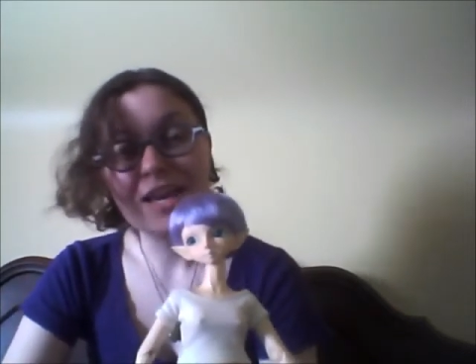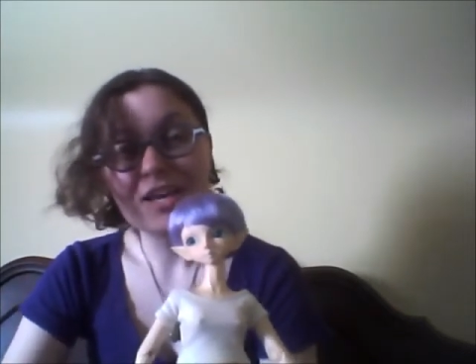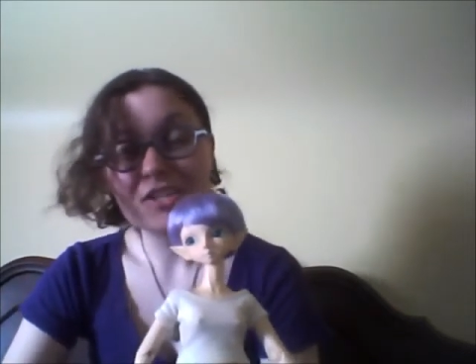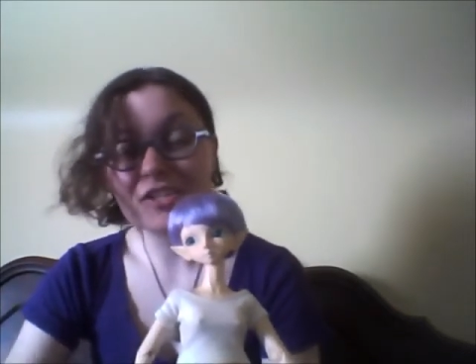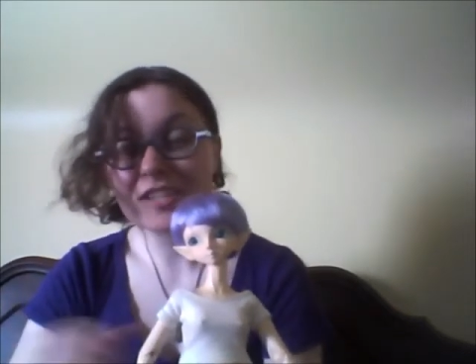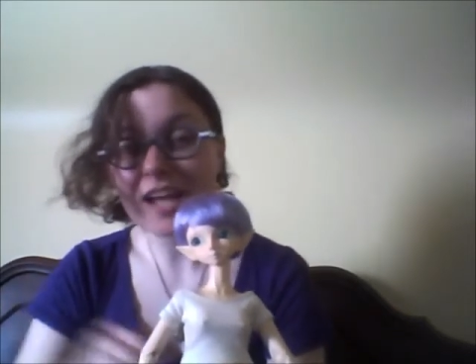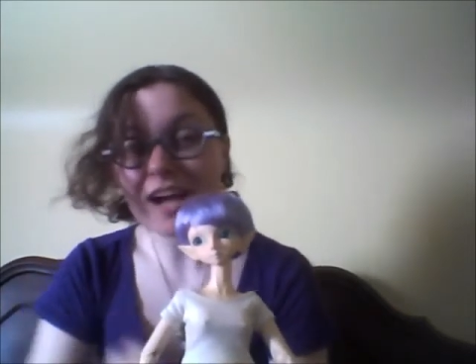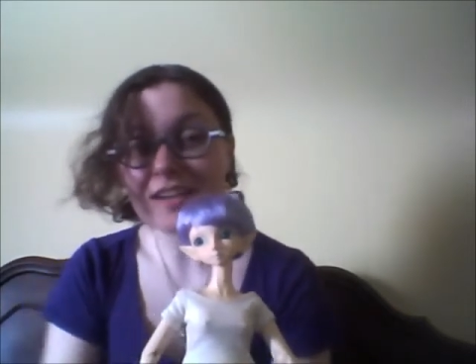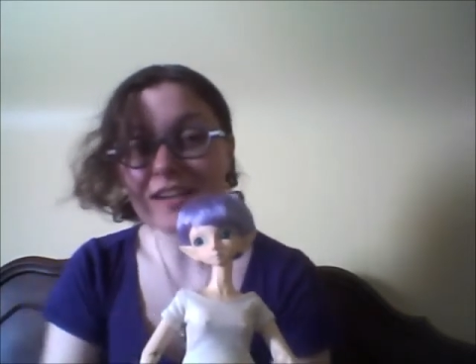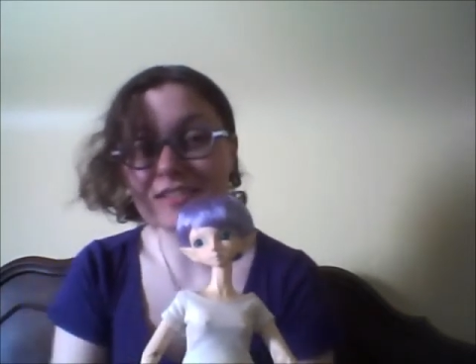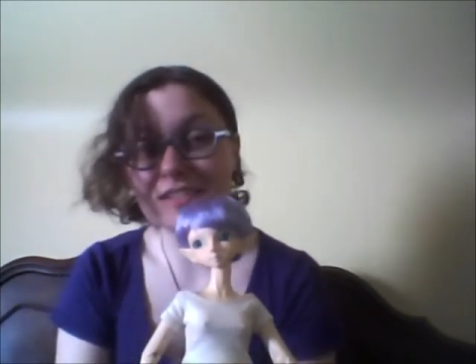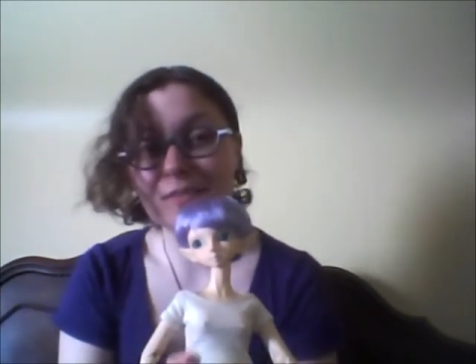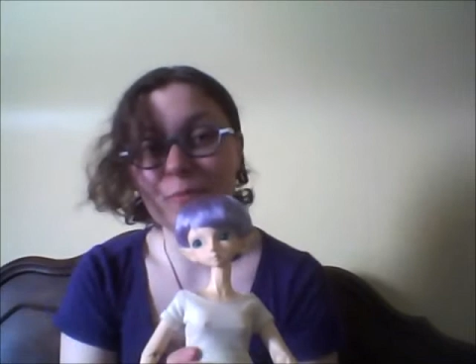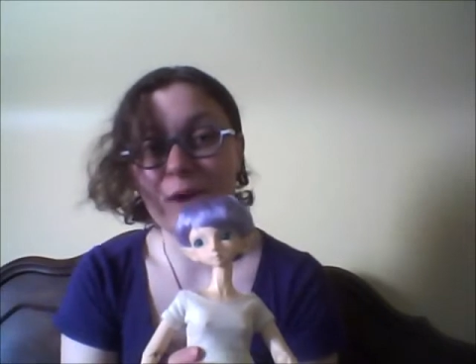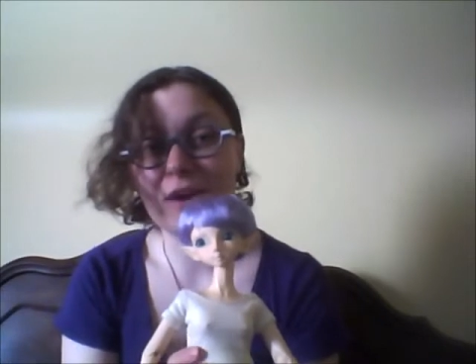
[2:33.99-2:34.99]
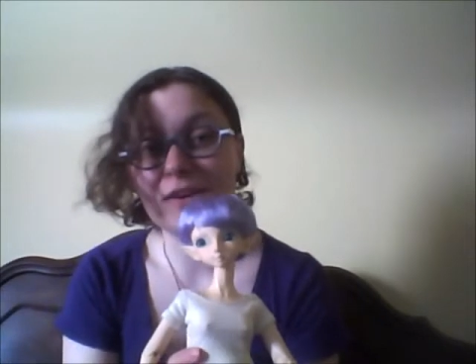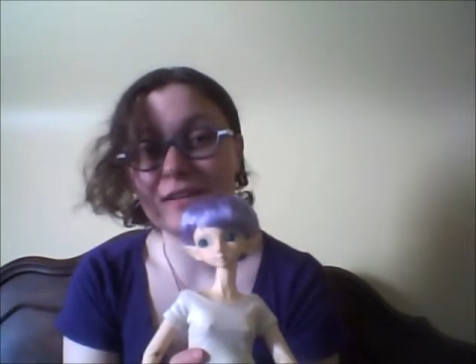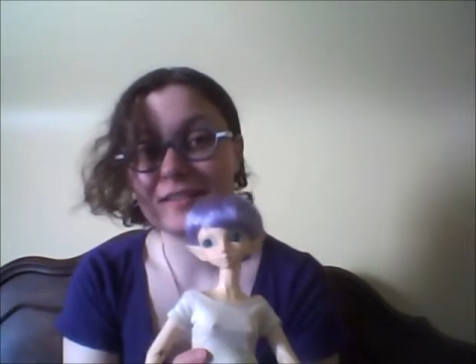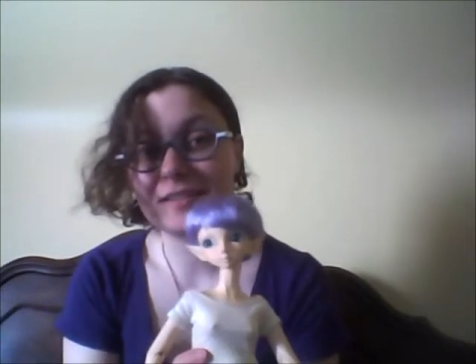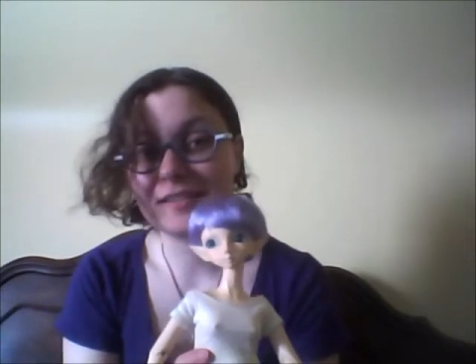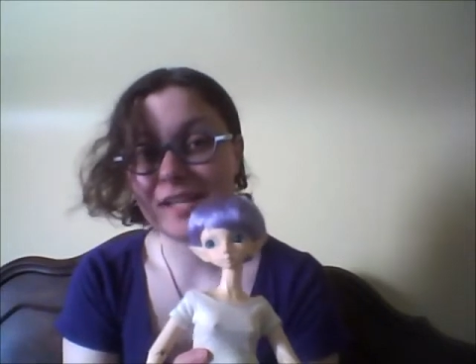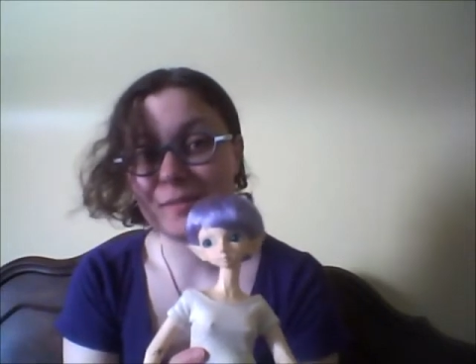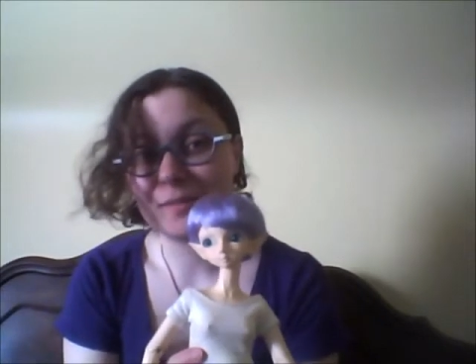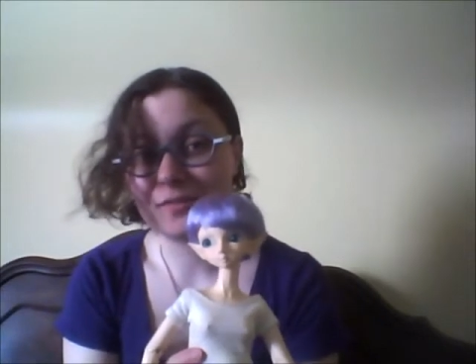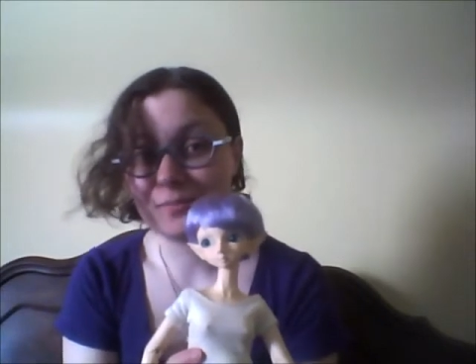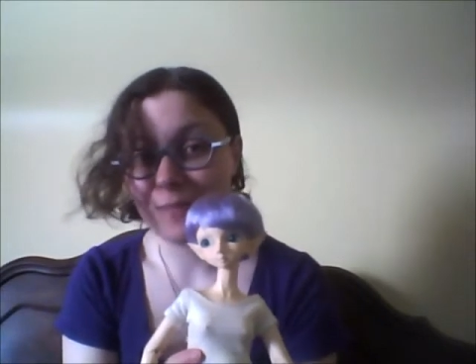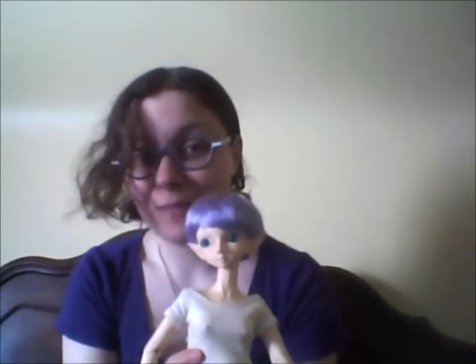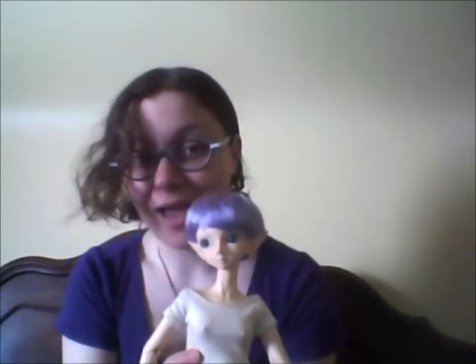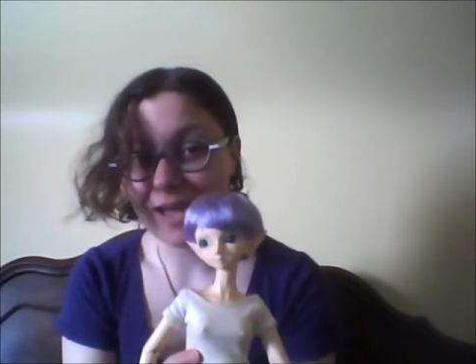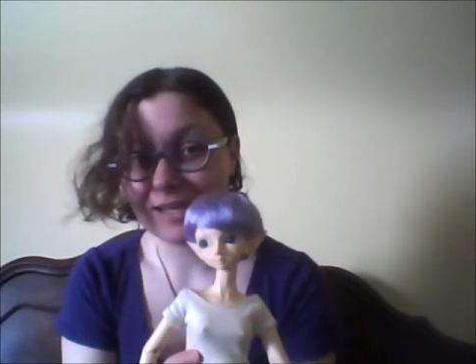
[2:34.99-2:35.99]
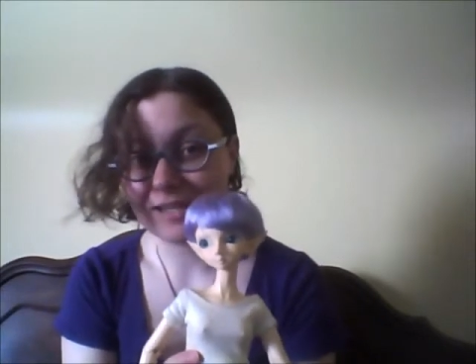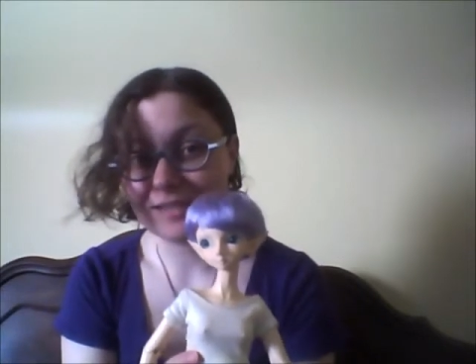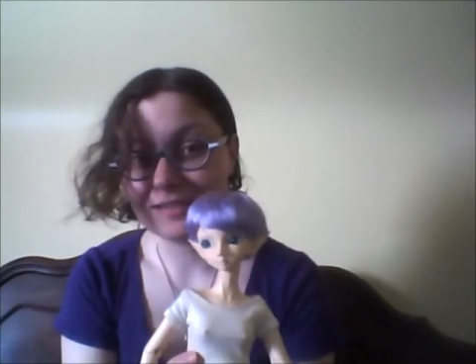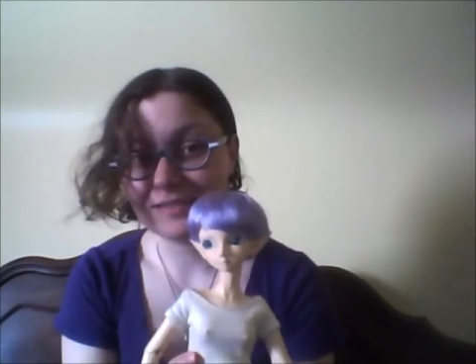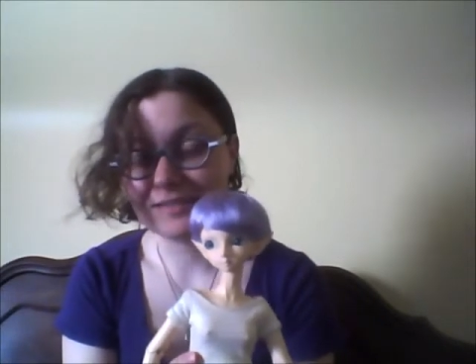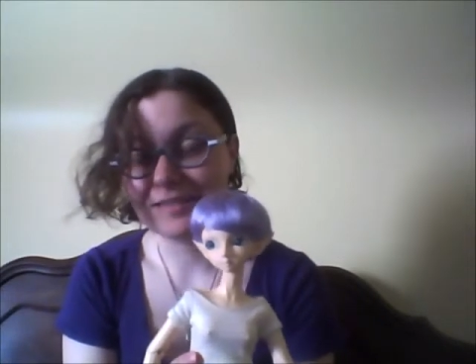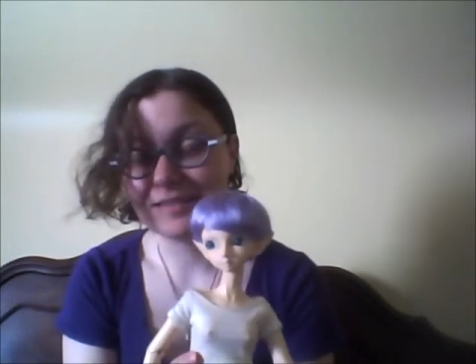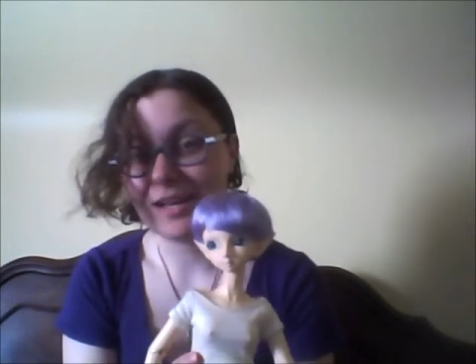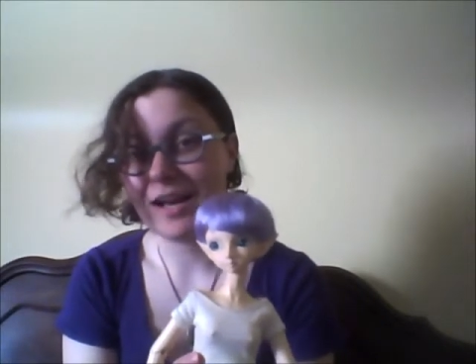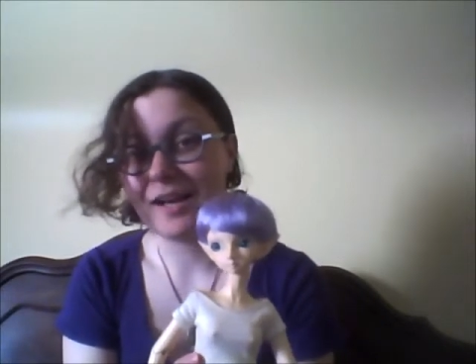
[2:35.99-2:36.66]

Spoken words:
She's actually wearing some of Maddie's,